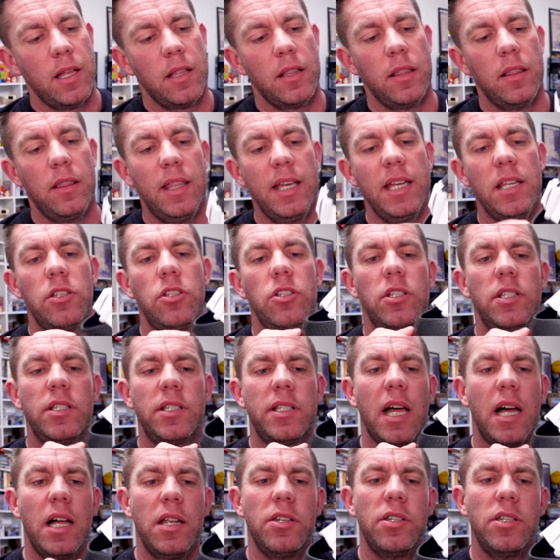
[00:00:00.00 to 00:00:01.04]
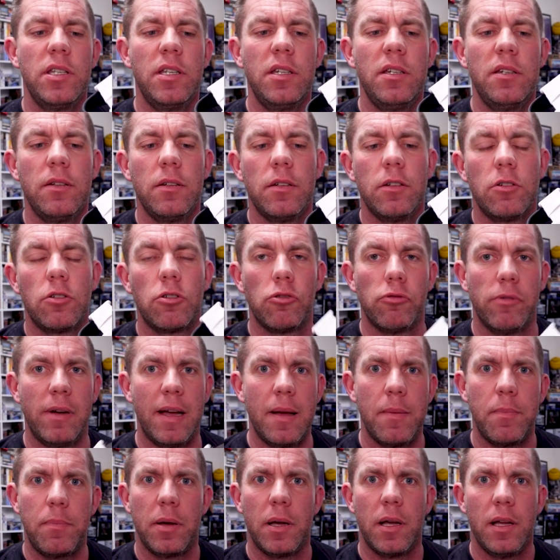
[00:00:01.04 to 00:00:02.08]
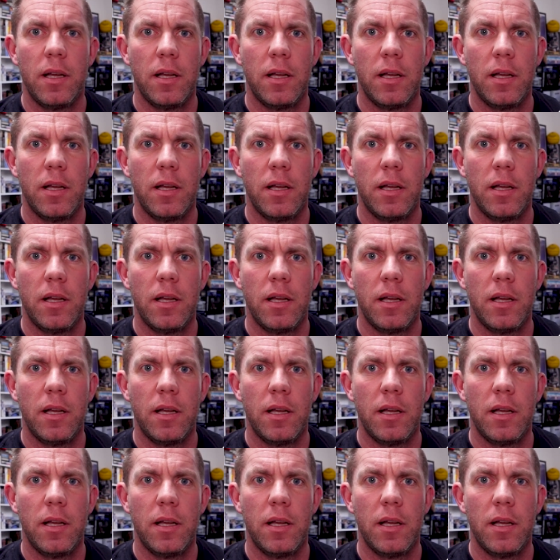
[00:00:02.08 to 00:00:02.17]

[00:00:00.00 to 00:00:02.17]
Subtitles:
this doesn't grip